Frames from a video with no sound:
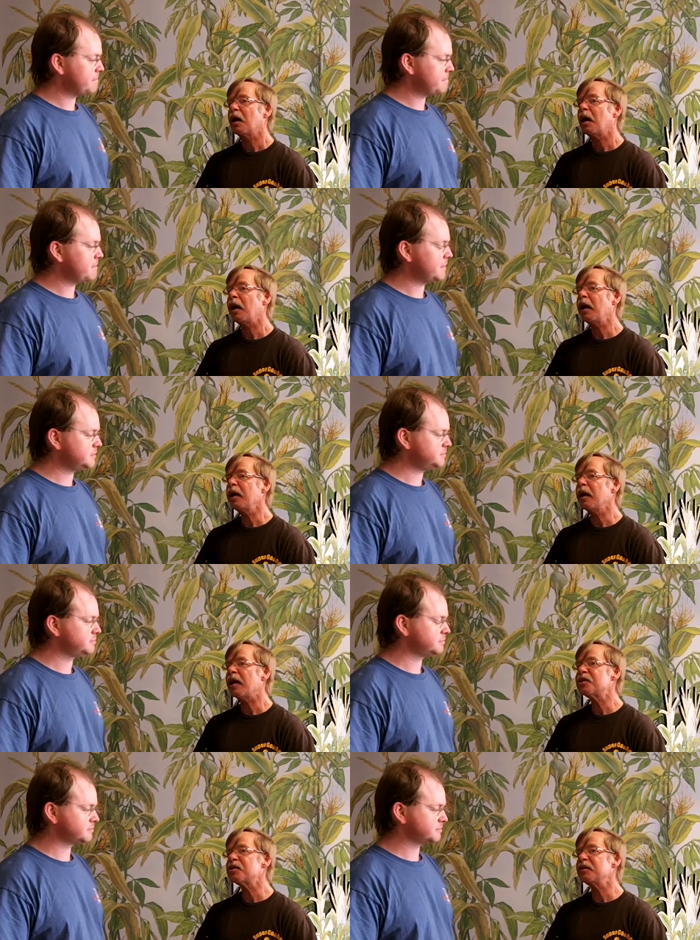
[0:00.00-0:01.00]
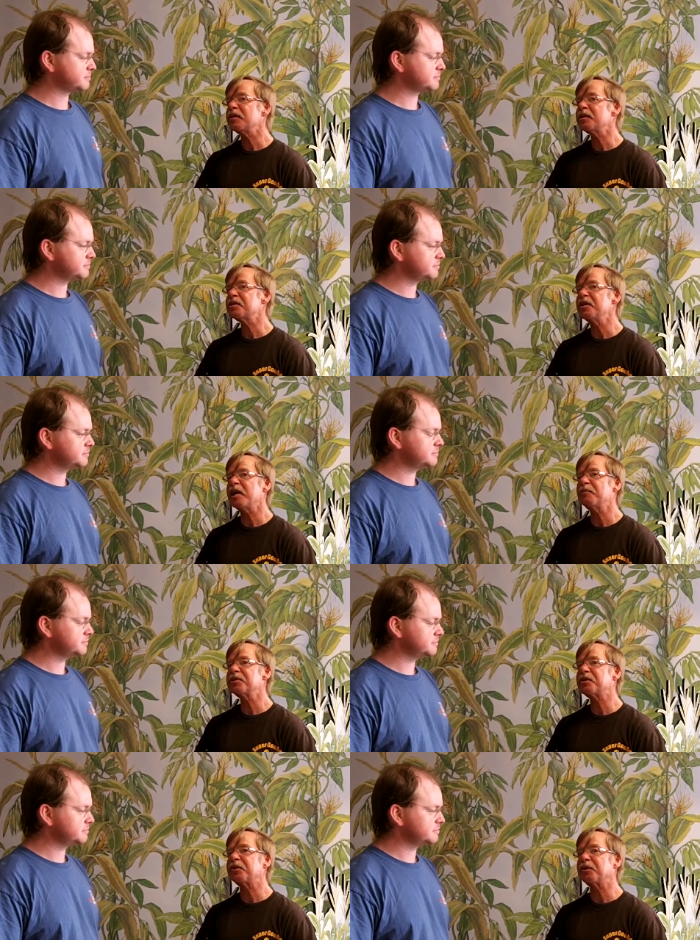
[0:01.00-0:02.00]
Speaker 1: I actually, this name
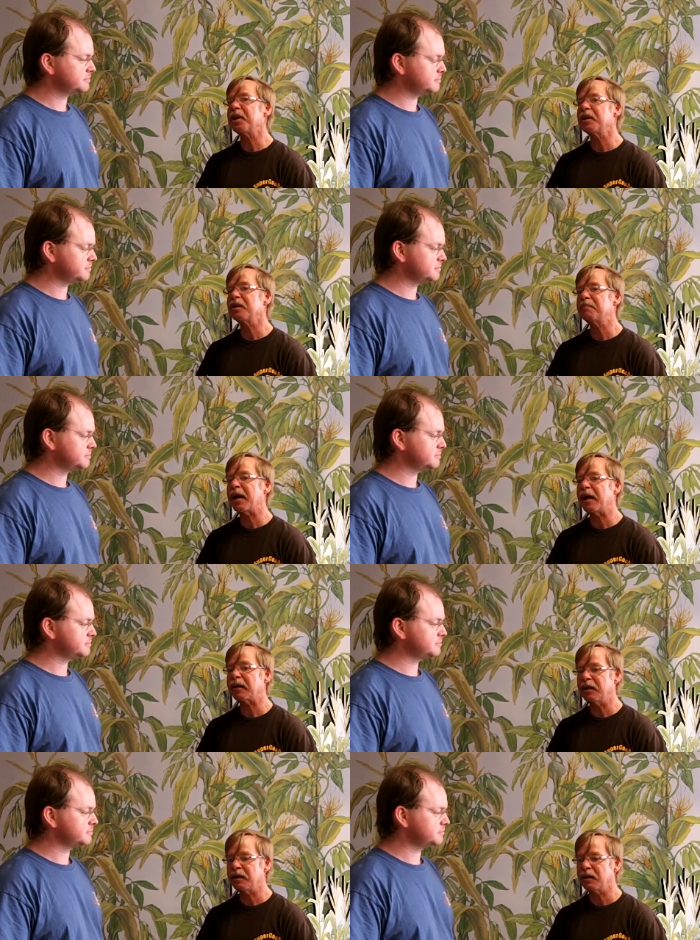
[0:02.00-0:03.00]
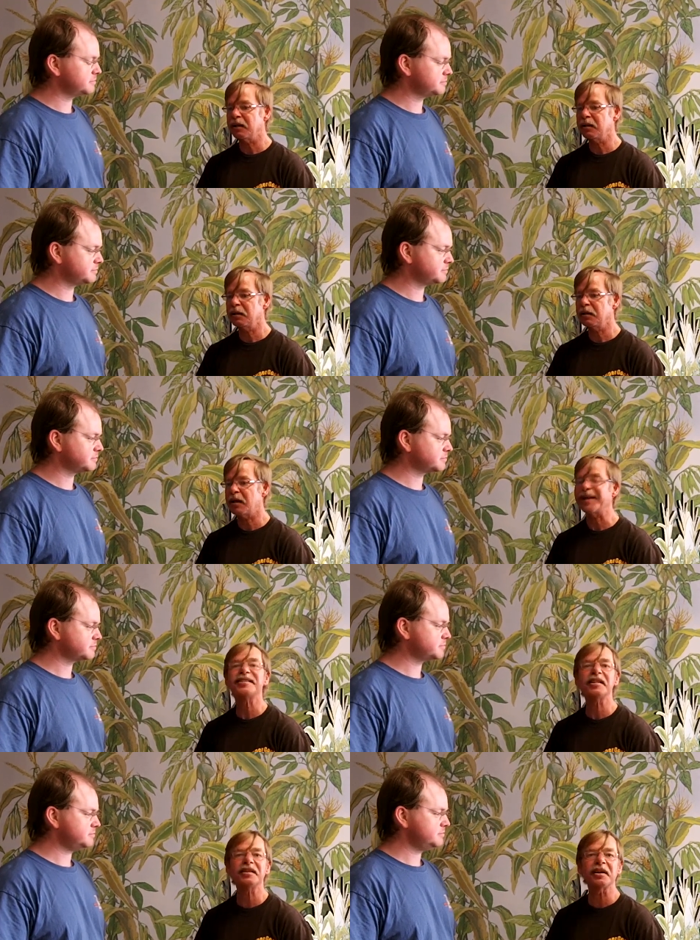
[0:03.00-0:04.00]
was created back in
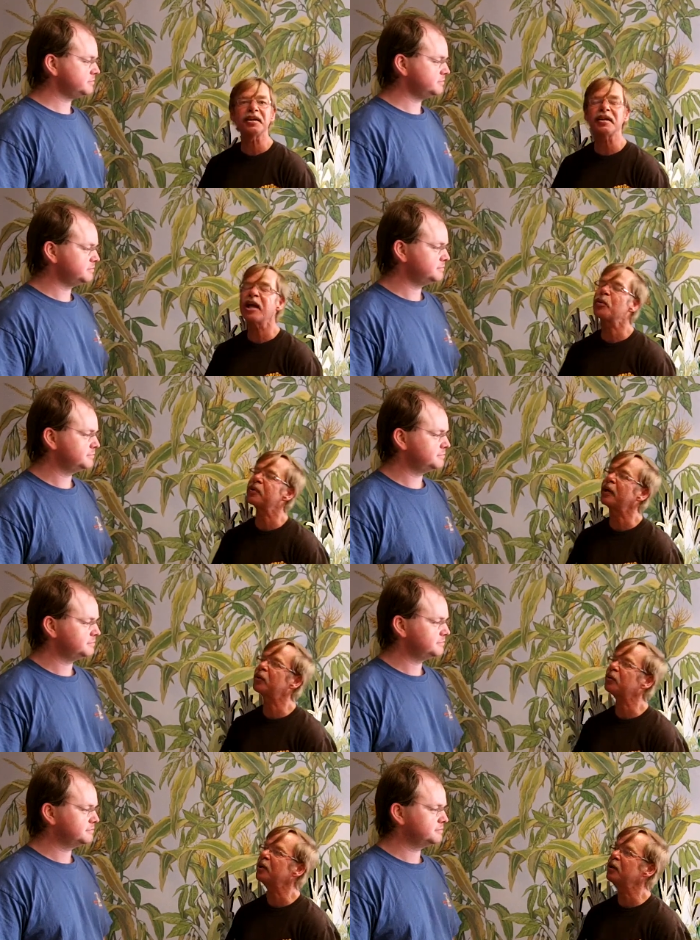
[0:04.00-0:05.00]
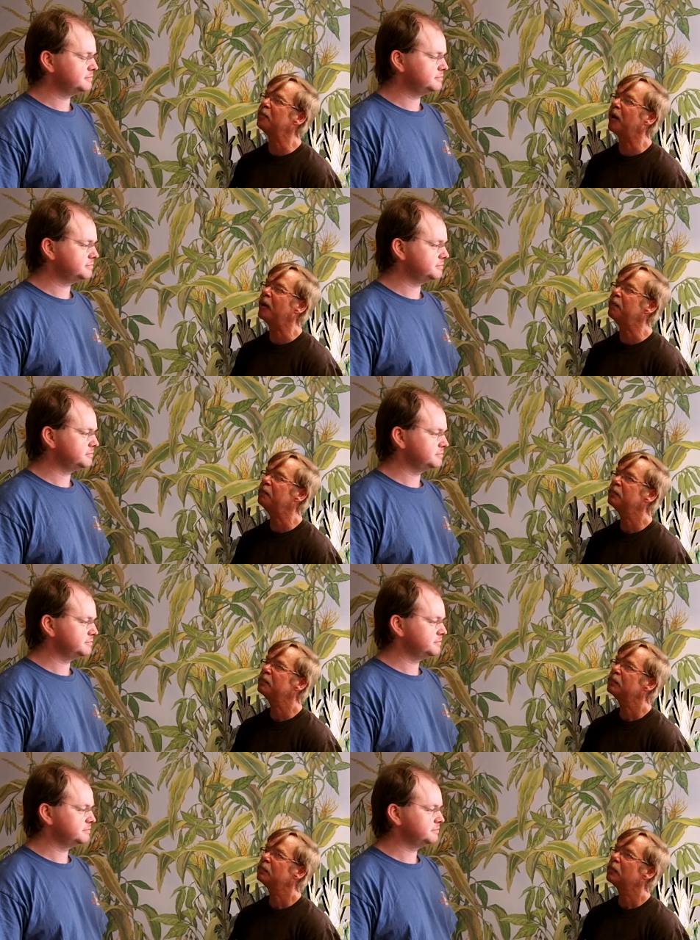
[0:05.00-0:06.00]
1998 when I created my
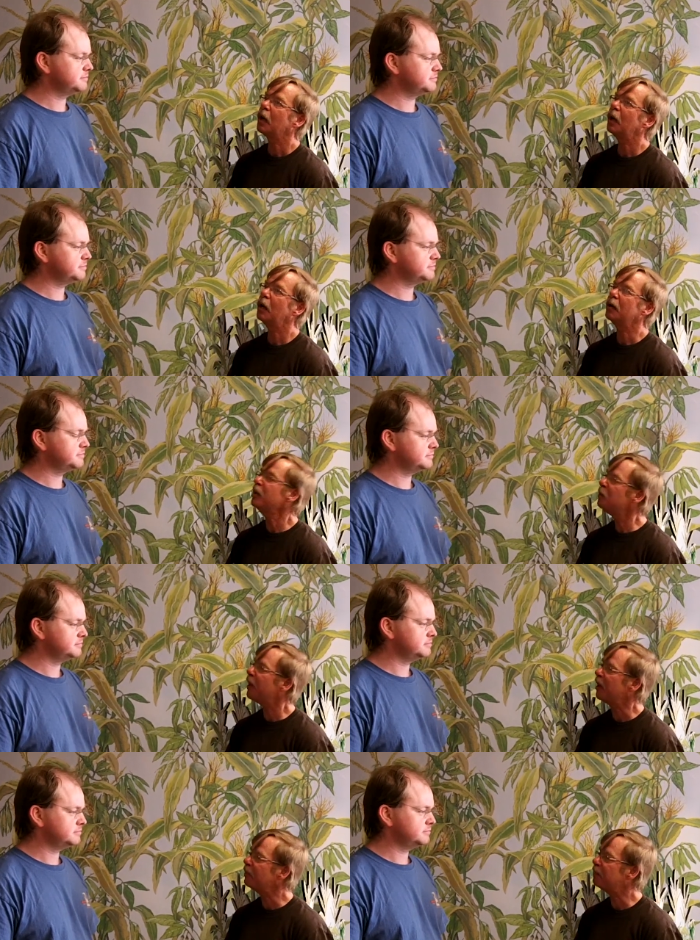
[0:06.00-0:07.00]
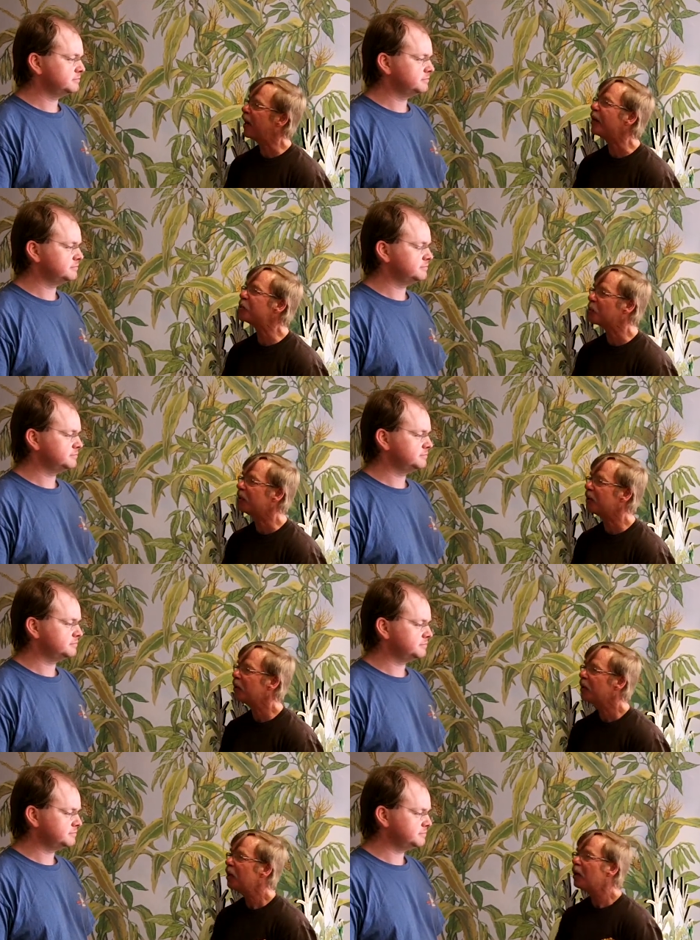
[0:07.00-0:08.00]
uh, eBay password.
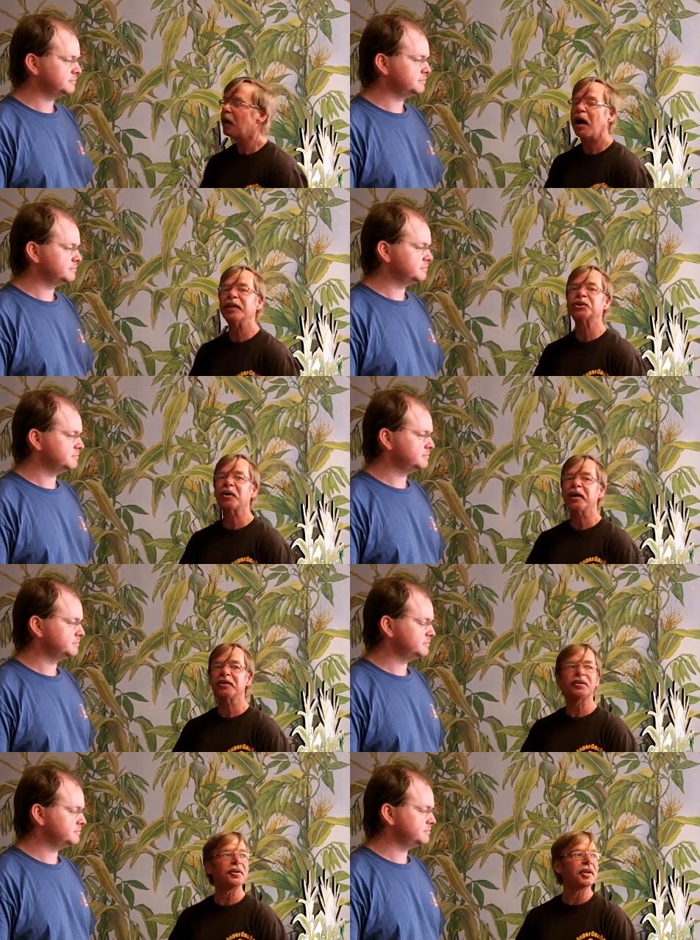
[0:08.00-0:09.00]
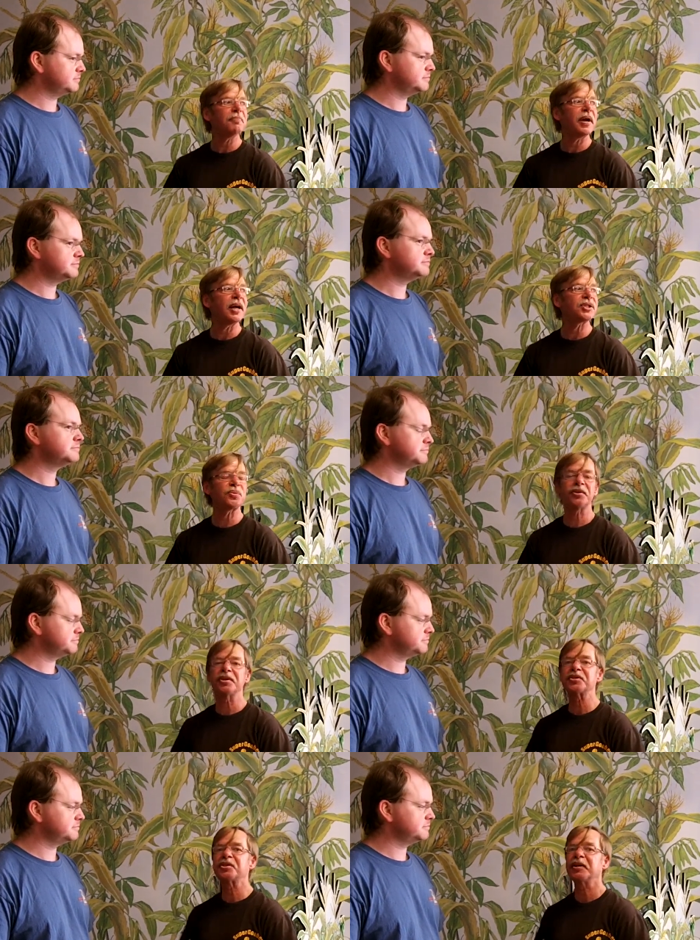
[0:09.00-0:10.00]
I tried to create a password
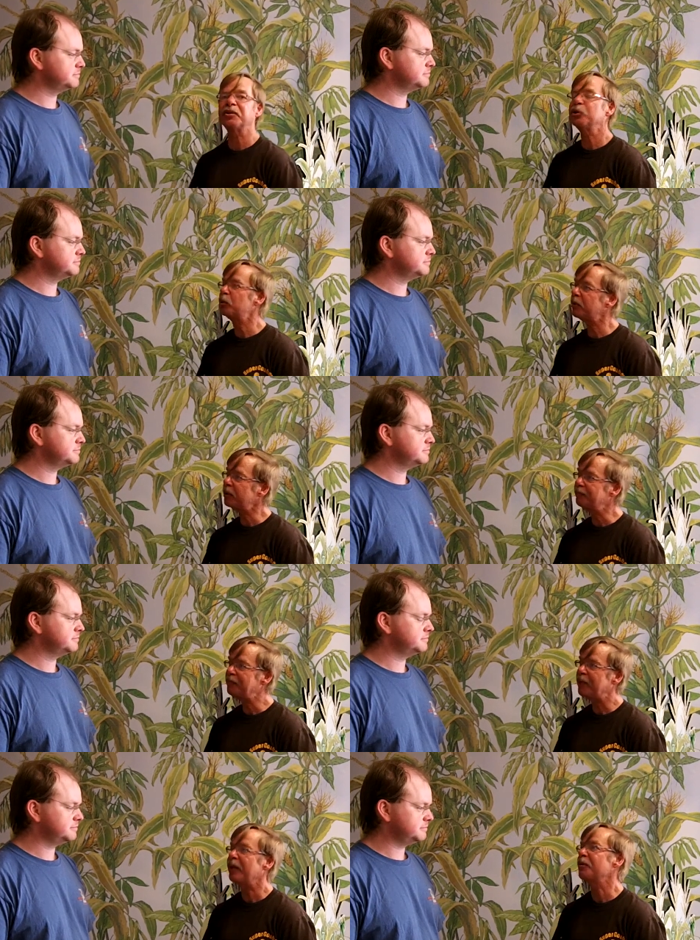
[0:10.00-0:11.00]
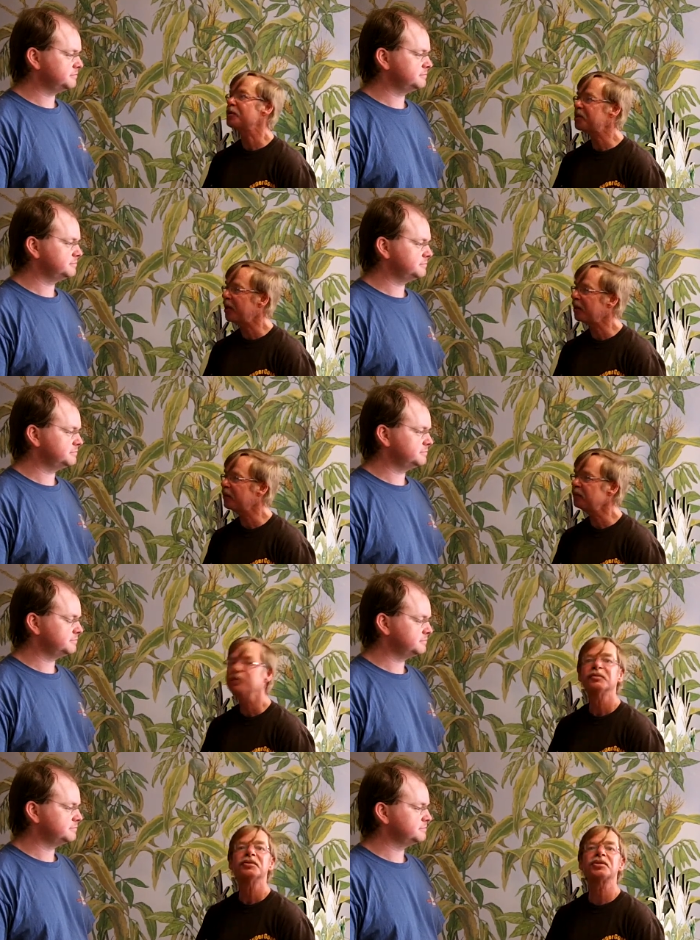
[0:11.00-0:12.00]
that said Goober. It was taken,
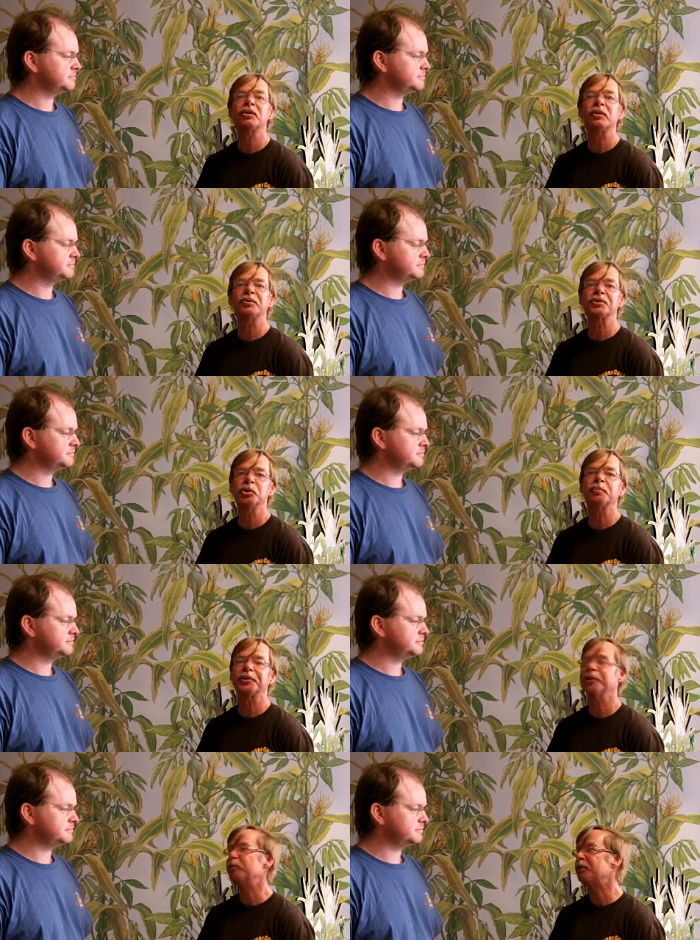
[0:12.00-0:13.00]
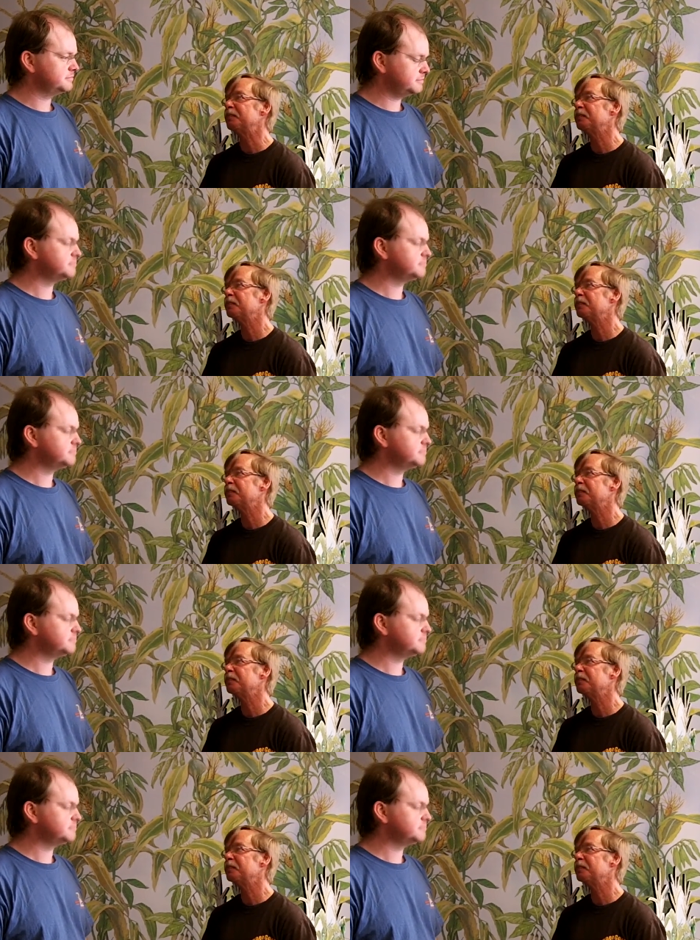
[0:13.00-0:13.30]
so it was Super Goober.